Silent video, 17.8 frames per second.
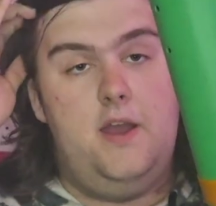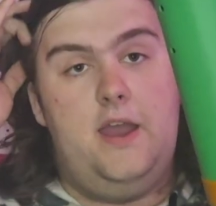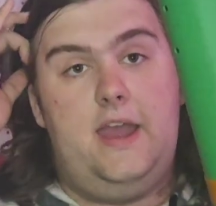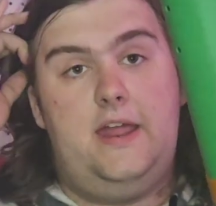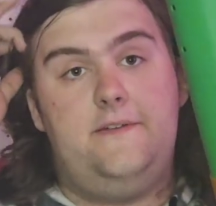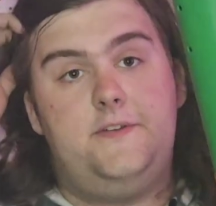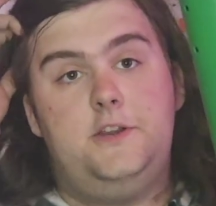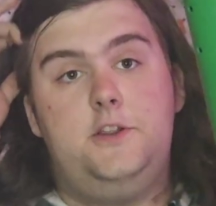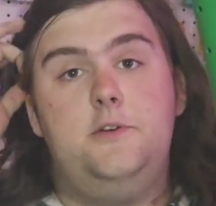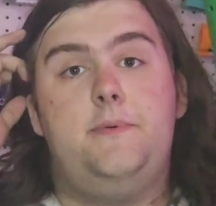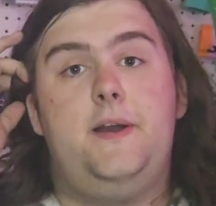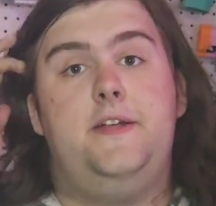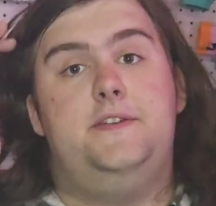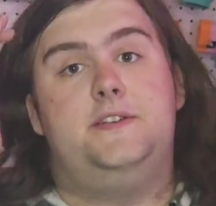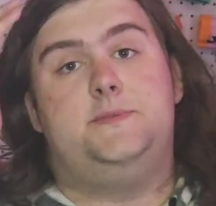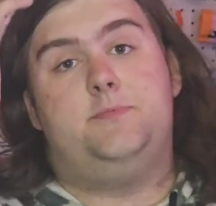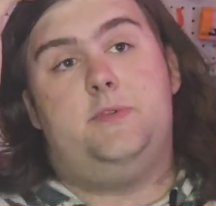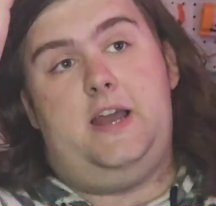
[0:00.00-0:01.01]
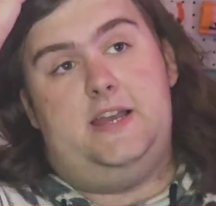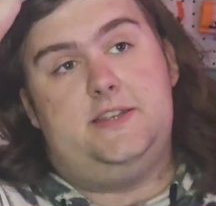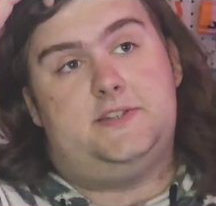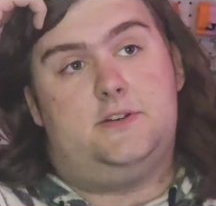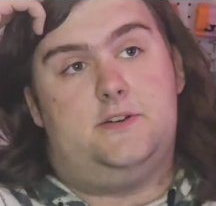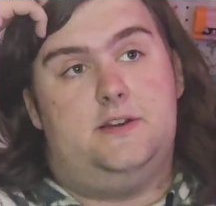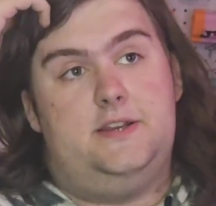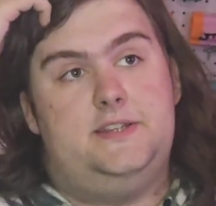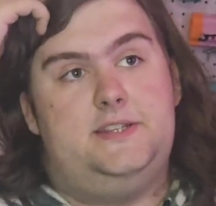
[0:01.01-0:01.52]
And if you do buy this
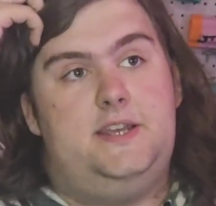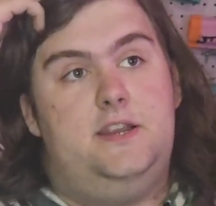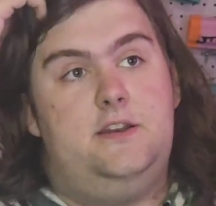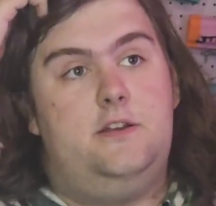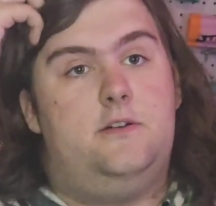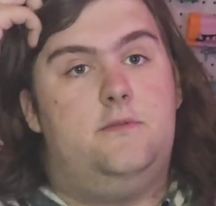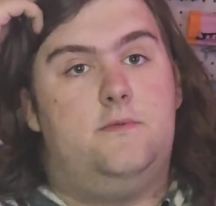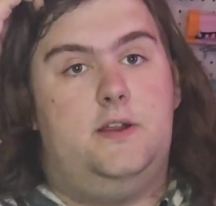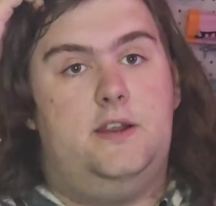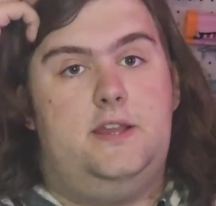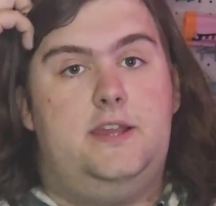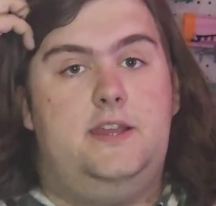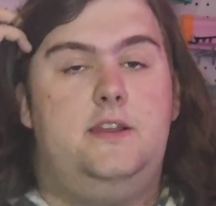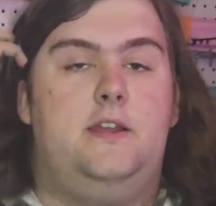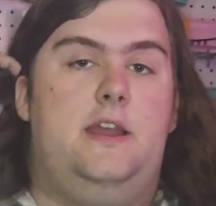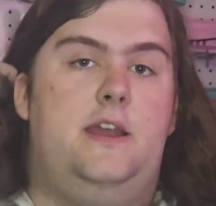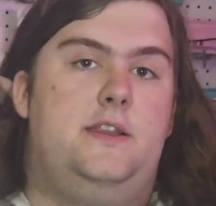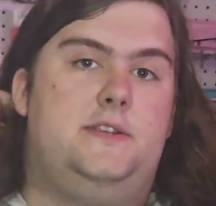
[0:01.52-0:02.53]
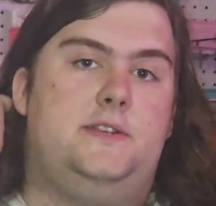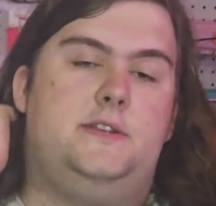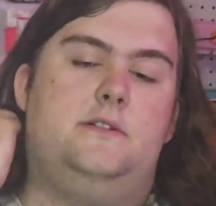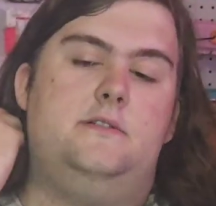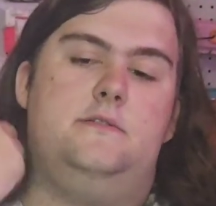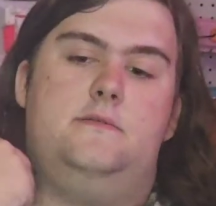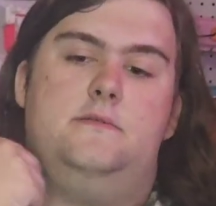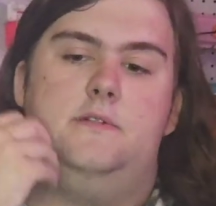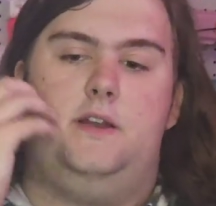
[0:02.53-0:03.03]
blaster and intend on running it at
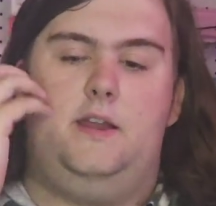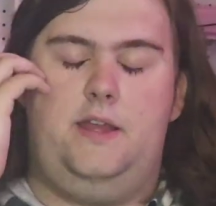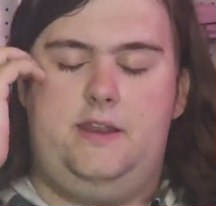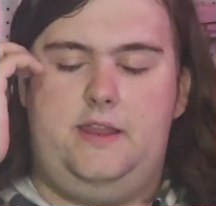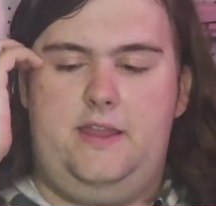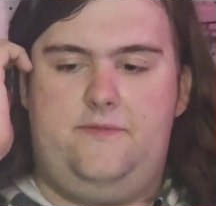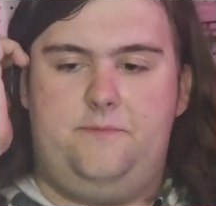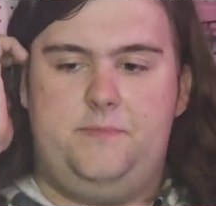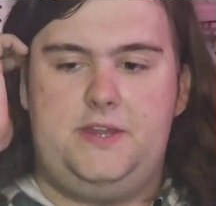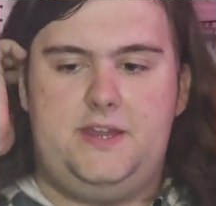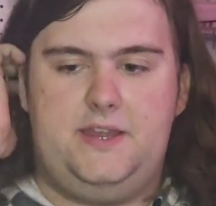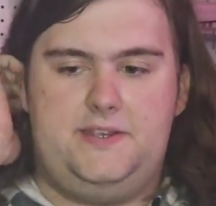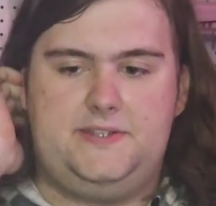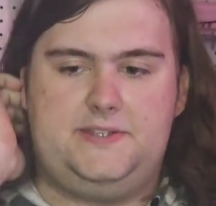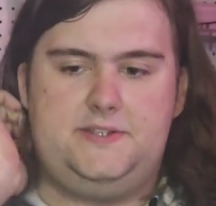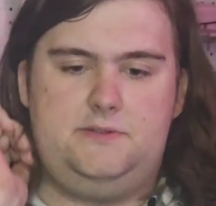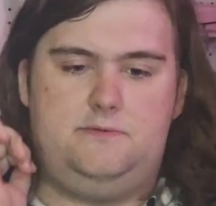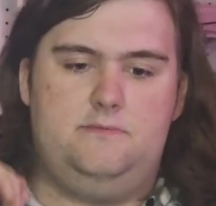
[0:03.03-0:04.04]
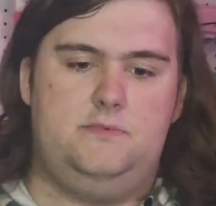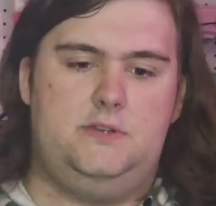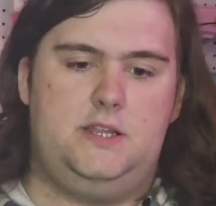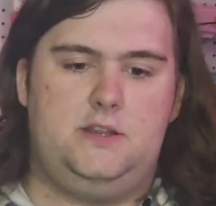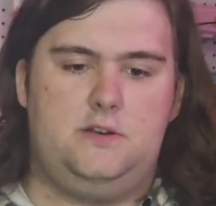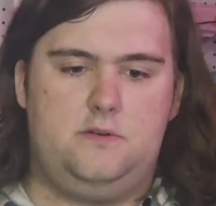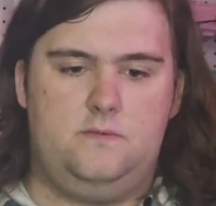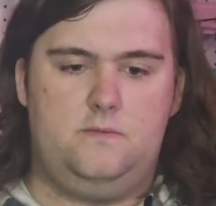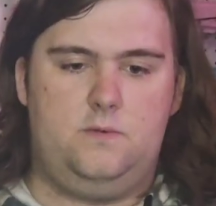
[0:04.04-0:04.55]
an FPS
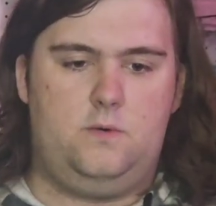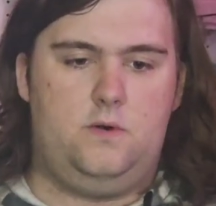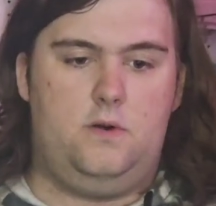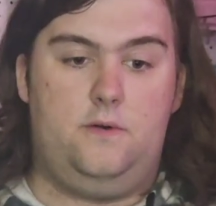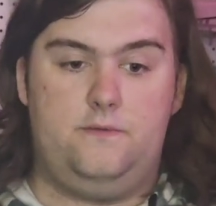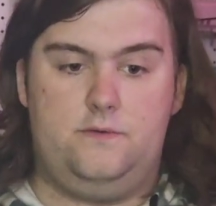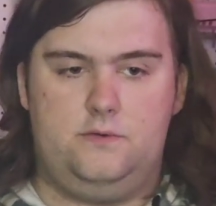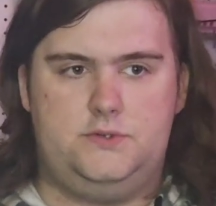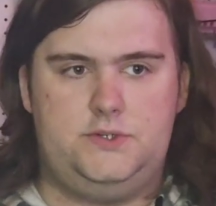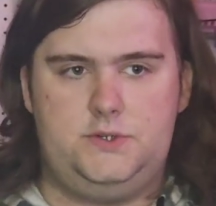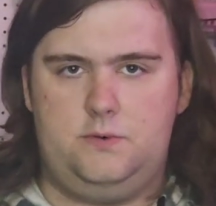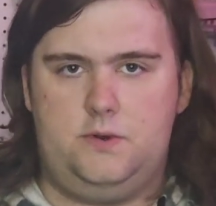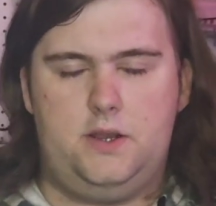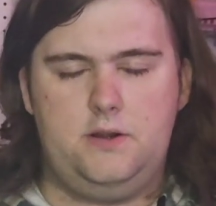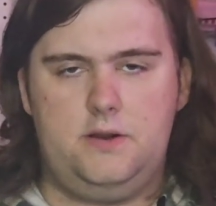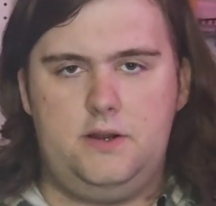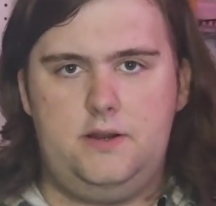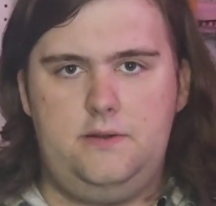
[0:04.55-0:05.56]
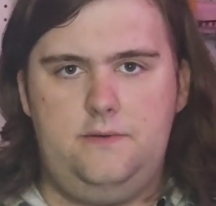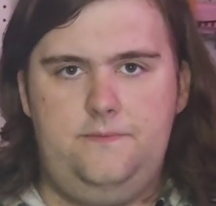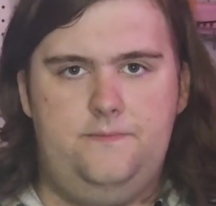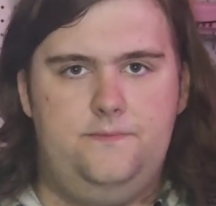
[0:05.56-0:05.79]
near or over 200,